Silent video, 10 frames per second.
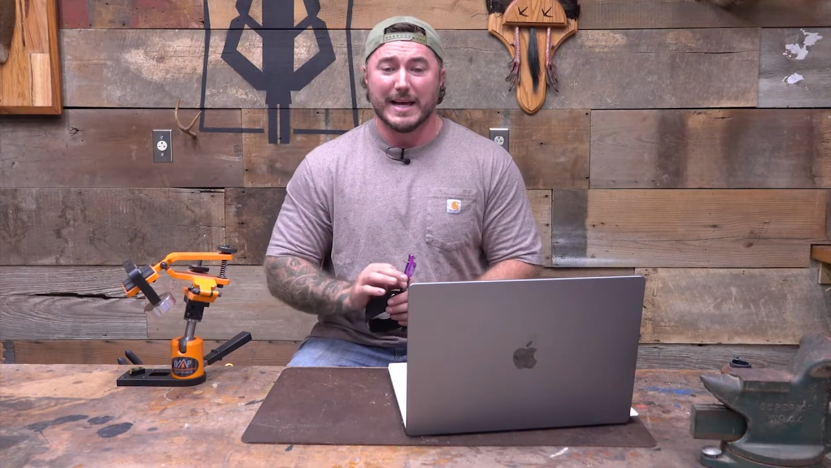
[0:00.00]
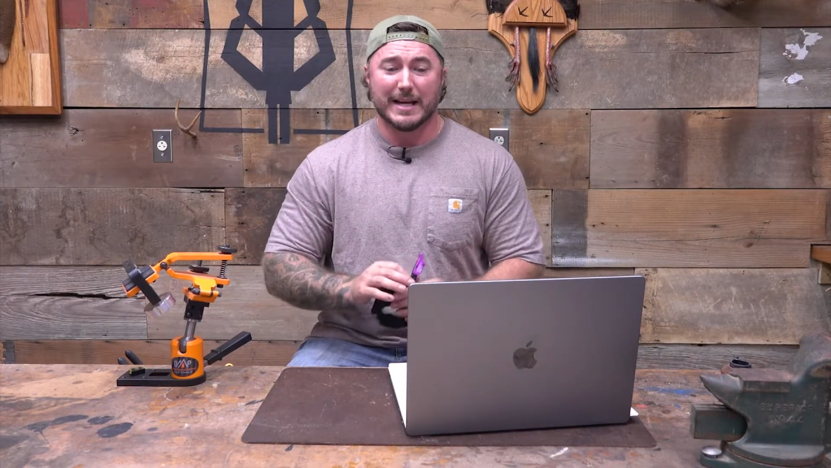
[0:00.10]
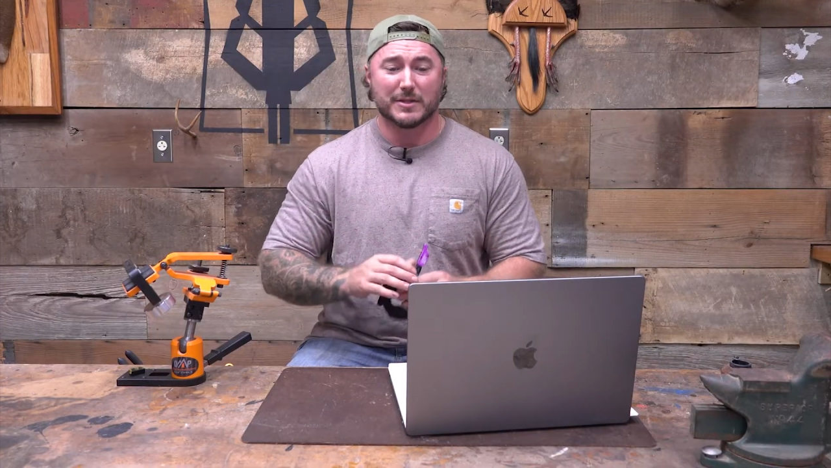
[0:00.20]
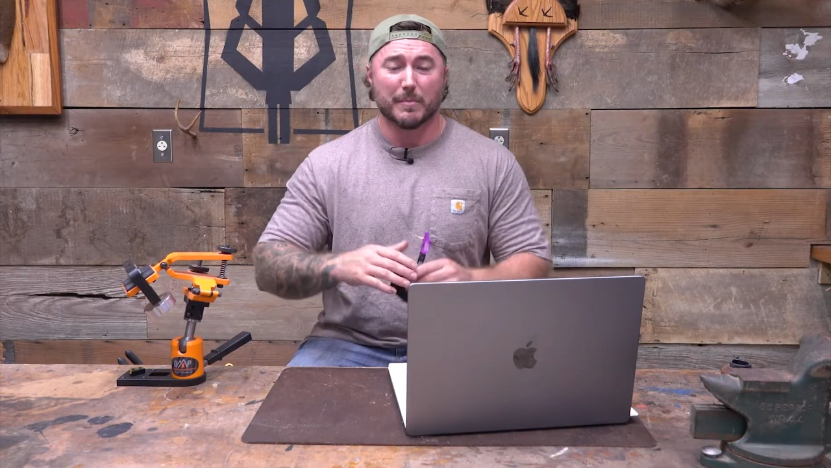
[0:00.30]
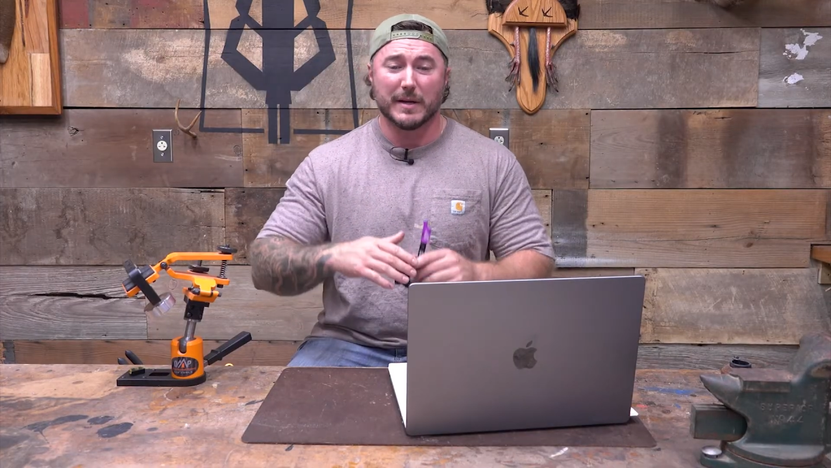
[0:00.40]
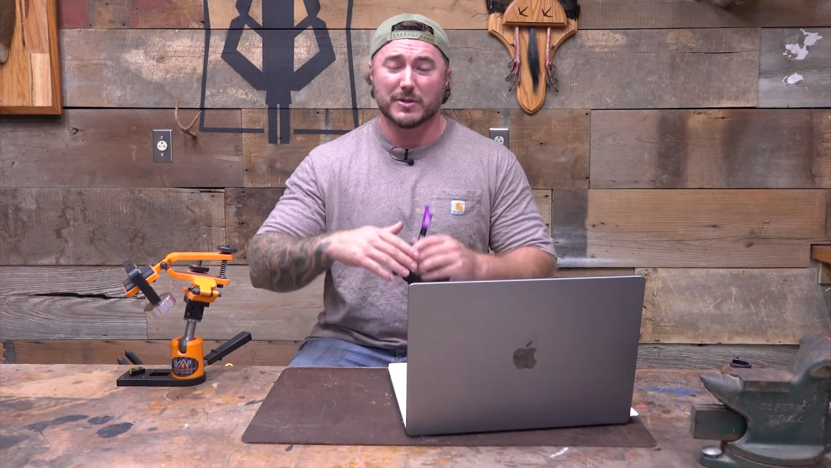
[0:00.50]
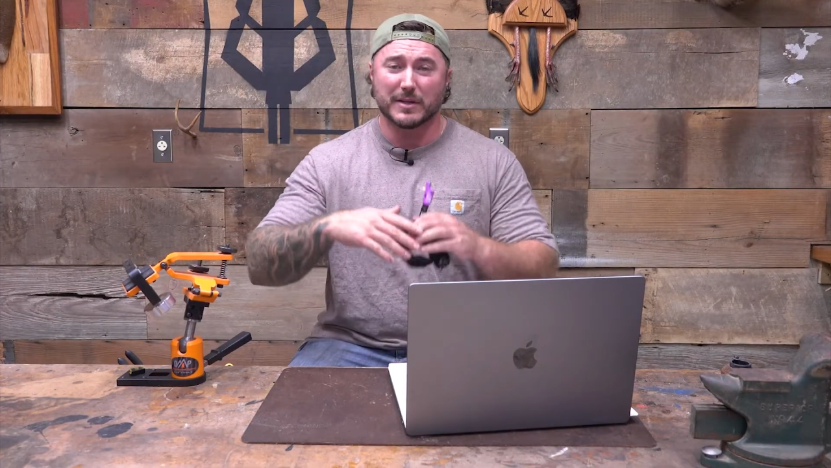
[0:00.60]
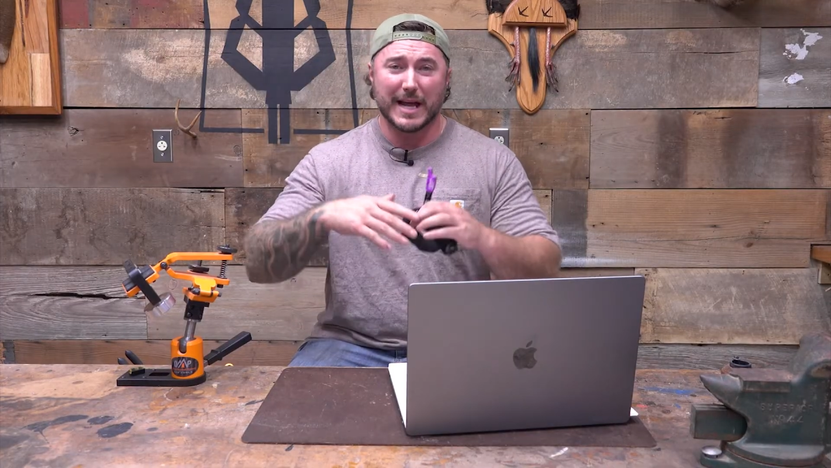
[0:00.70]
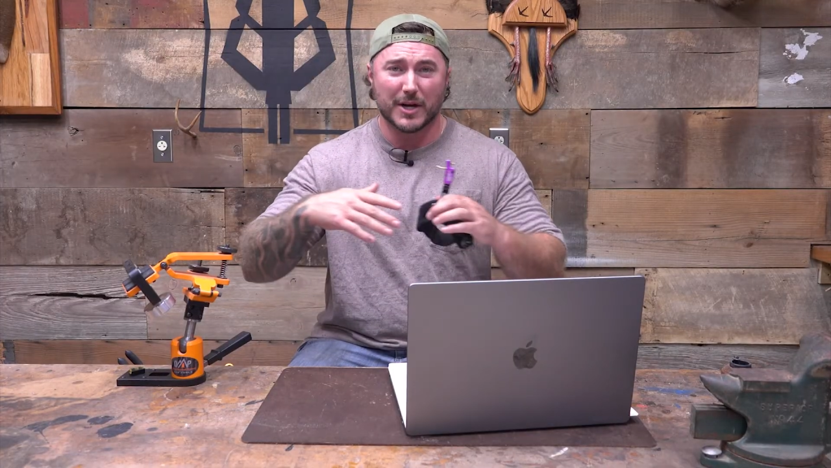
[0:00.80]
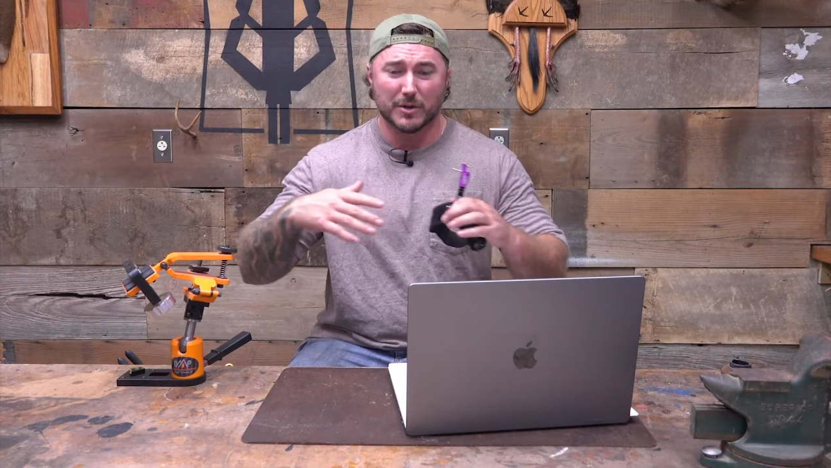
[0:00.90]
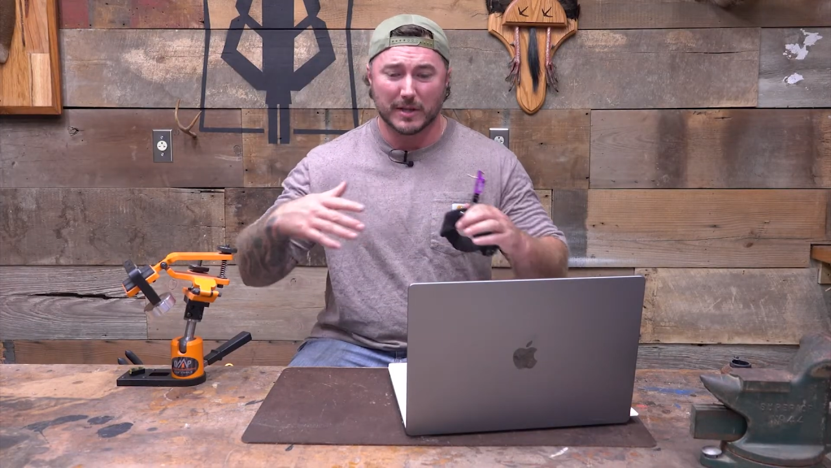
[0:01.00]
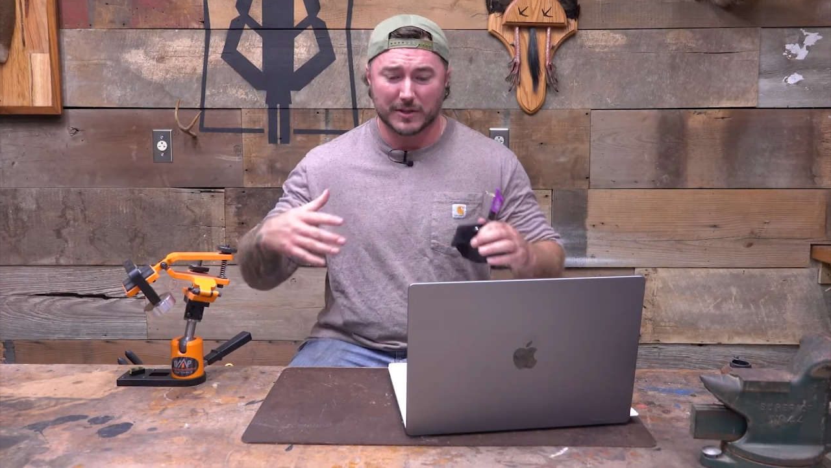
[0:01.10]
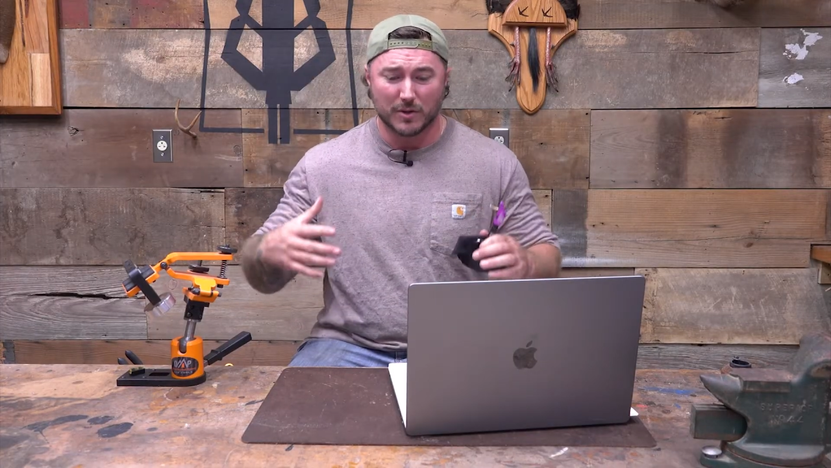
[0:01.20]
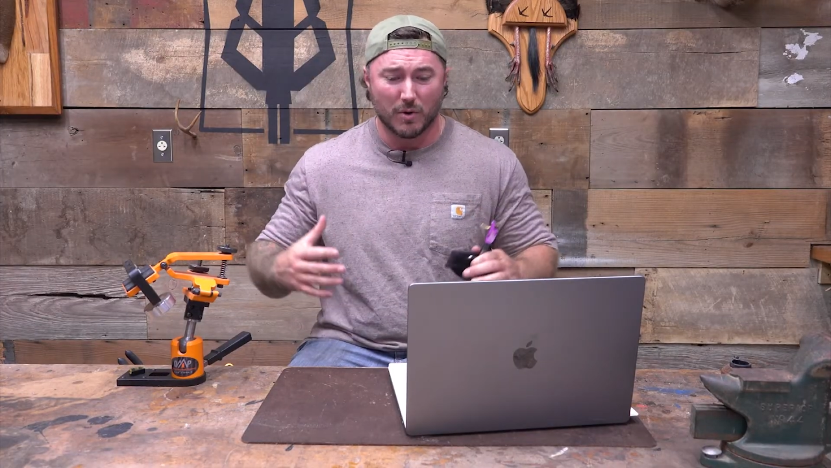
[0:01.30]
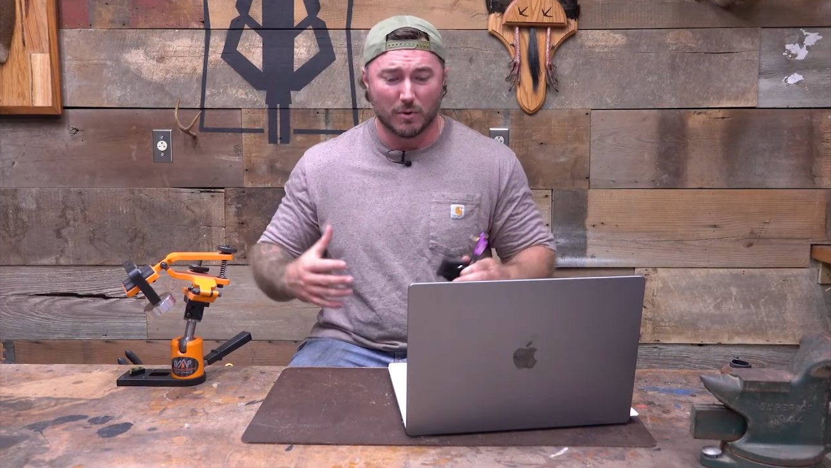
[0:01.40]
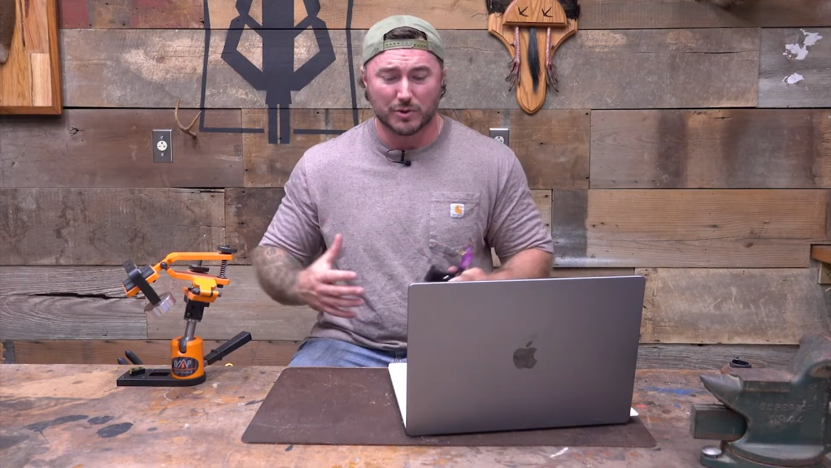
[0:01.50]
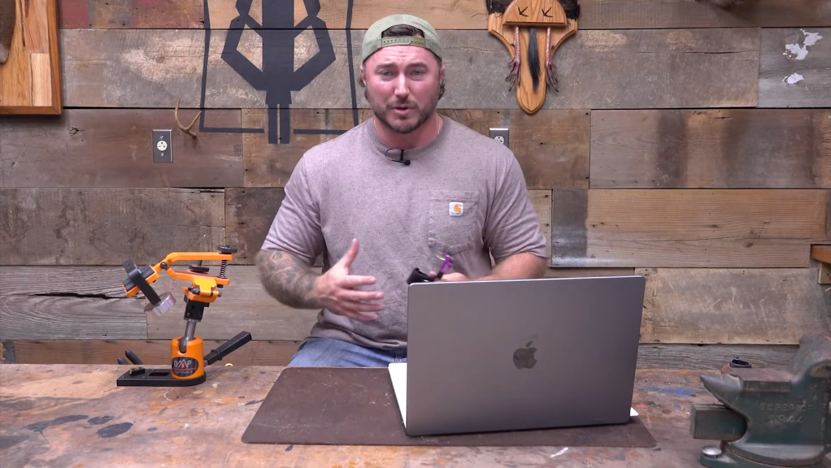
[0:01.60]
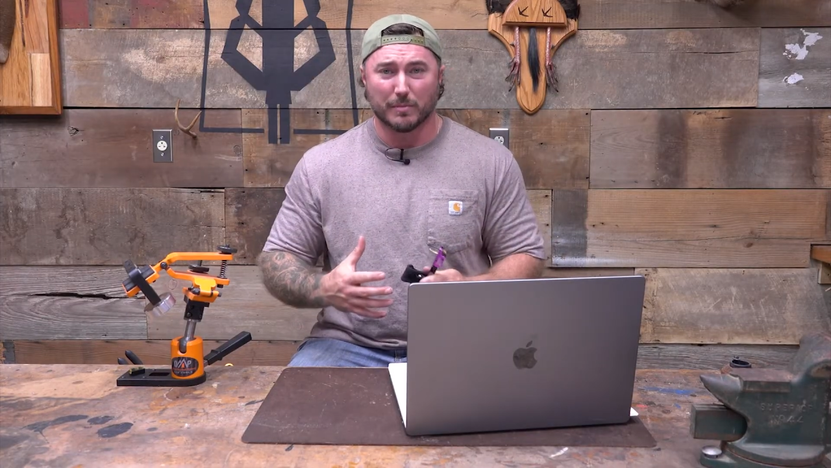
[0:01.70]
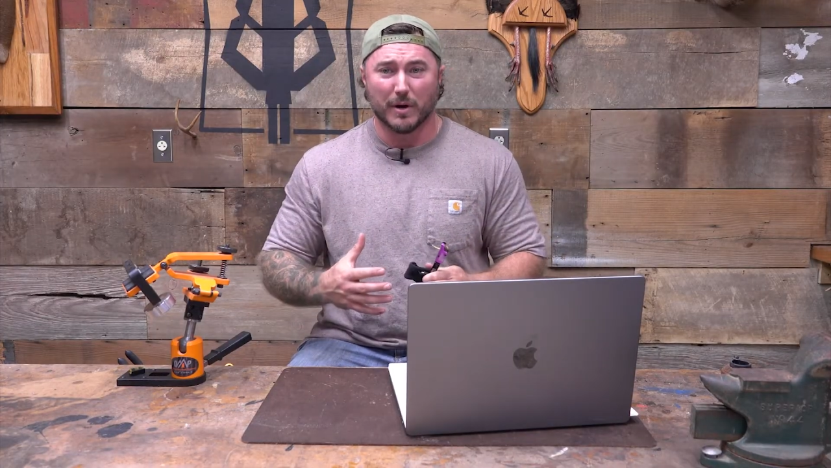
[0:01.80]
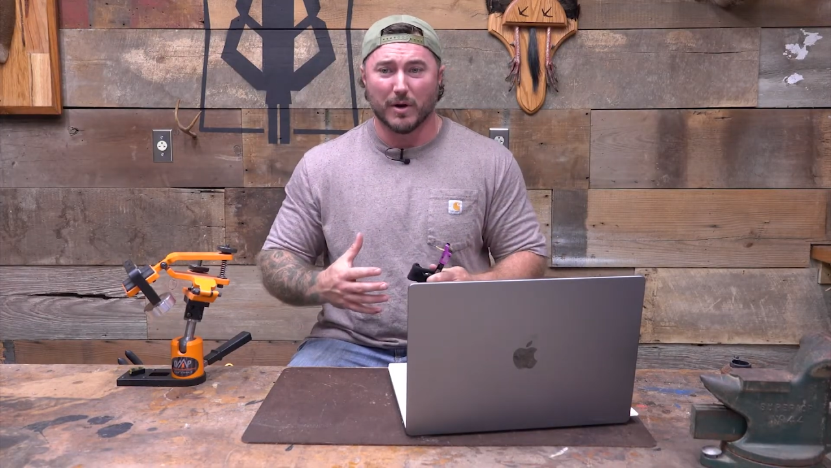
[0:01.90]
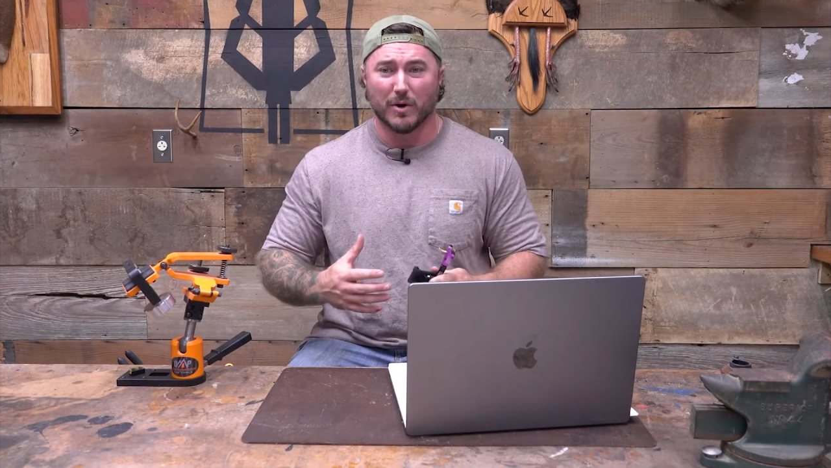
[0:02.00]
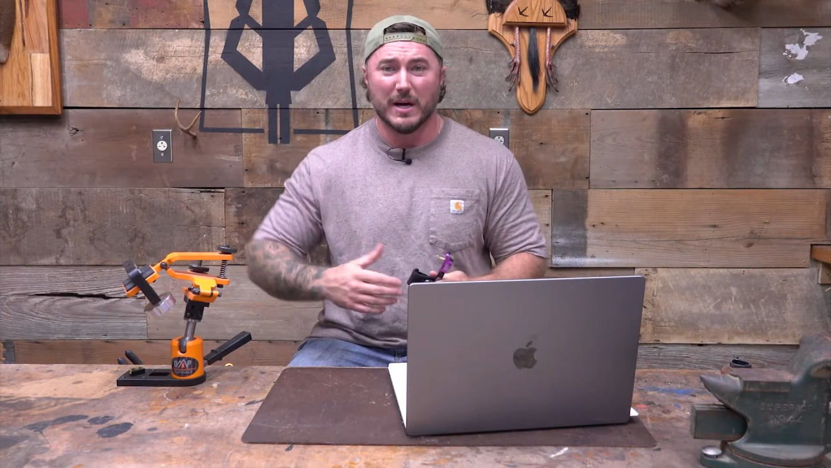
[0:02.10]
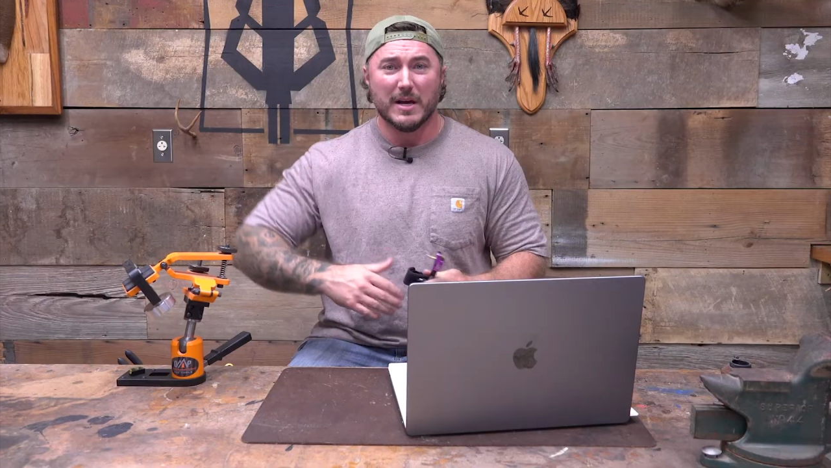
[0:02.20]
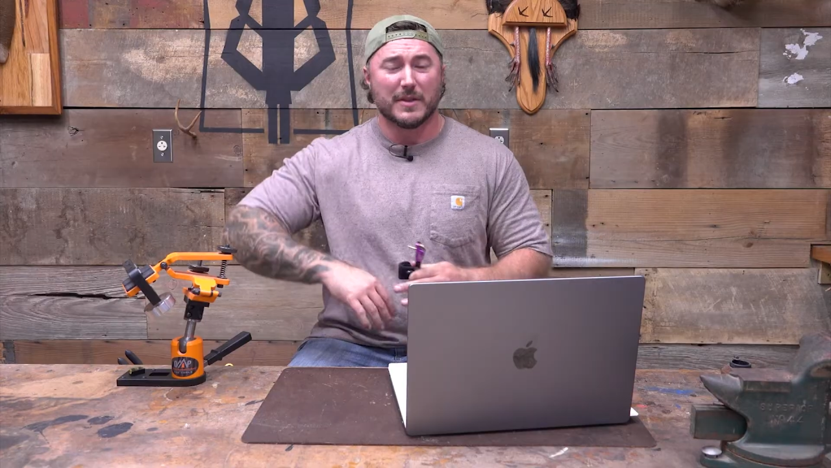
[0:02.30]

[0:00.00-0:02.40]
It depends on how you like to hold your bow,